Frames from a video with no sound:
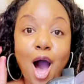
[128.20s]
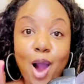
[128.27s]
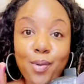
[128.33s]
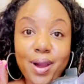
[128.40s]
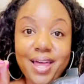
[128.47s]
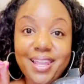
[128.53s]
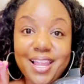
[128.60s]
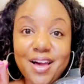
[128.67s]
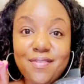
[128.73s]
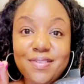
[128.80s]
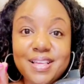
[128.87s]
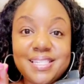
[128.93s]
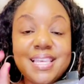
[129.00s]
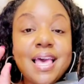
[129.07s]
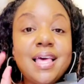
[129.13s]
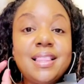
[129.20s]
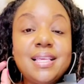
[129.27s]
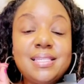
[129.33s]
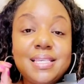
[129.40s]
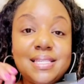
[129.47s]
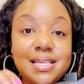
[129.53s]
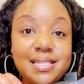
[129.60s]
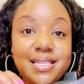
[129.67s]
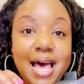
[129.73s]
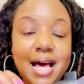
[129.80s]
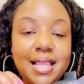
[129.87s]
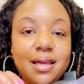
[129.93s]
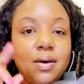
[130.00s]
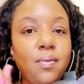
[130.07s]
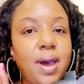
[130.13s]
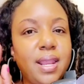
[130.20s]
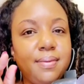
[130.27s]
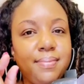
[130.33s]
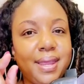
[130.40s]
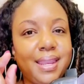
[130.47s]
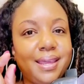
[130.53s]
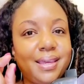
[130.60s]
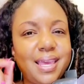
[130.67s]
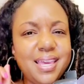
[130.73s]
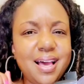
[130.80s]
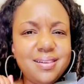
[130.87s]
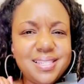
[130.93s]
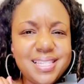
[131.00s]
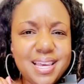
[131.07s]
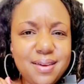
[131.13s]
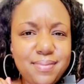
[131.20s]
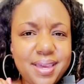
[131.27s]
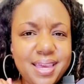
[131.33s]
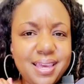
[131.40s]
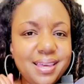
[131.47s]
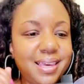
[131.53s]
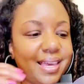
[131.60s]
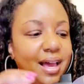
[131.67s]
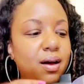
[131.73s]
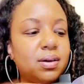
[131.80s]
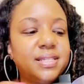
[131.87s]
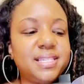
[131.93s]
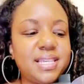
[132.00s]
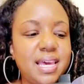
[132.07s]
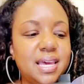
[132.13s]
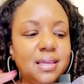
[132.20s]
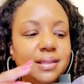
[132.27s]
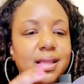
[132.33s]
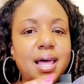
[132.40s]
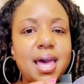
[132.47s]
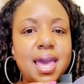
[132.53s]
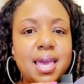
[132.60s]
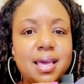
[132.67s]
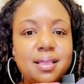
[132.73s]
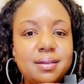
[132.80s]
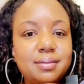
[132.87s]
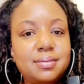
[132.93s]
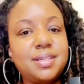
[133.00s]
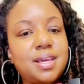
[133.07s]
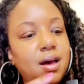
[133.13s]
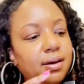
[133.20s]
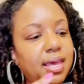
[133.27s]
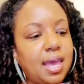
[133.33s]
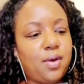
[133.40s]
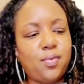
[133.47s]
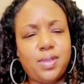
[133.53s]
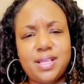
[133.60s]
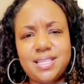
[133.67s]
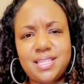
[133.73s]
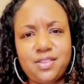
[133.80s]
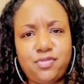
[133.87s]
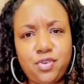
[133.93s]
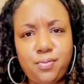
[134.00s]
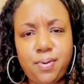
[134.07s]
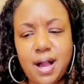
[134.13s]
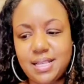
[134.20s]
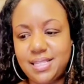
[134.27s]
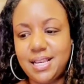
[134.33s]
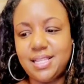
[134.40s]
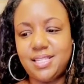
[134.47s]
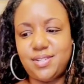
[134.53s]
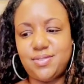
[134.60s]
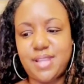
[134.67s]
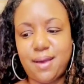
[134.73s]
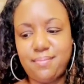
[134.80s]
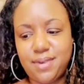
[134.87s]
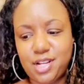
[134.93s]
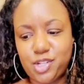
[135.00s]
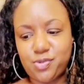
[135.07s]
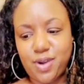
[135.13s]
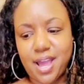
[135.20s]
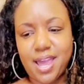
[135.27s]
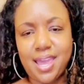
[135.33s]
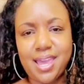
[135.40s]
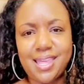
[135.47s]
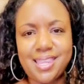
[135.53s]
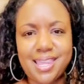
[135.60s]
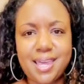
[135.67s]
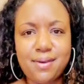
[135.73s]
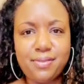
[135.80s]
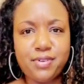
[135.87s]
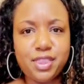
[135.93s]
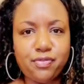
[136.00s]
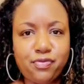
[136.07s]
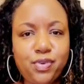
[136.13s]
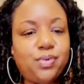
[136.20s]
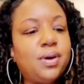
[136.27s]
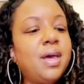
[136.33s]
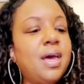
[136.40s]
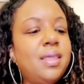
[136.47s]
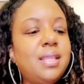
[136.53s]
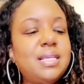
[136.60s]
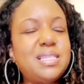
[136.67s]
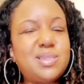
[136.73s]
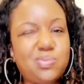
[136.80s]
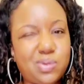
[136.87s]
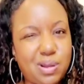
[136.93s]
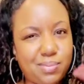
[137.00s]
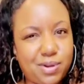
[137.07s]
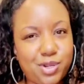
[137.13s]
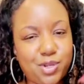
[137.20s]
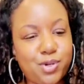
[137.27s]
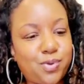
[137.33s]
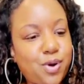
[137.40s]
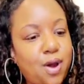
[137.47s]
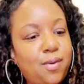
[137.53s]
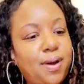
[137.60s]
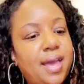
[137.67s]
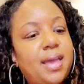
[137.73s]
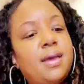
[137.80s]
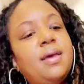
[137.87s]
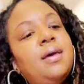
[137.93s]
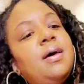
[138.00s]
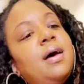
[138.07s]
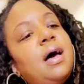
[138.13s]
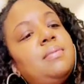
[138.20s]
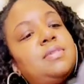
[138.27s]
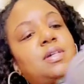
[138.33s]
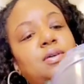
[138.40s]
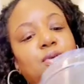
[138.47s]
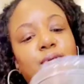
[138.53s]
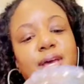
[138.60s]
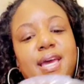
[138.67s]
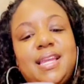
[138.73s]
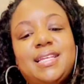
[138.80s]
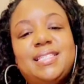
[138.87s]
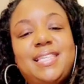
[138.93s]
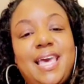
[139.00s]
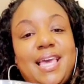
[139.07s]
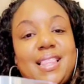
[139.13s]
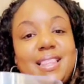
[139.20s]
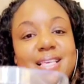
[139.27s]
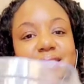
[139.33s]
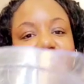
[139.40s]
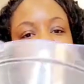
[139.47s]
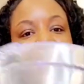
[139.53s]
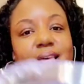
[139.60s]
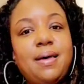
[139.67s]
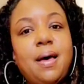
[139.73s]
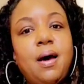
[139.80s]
All right, lovelies, this is exactly, wait a minute. Can y'all see me? Can y'all see, y'all can't really see the food processor that much, right? And then with the food, this is what I'm gonna do, all right? I'm just gonna go ahead and take this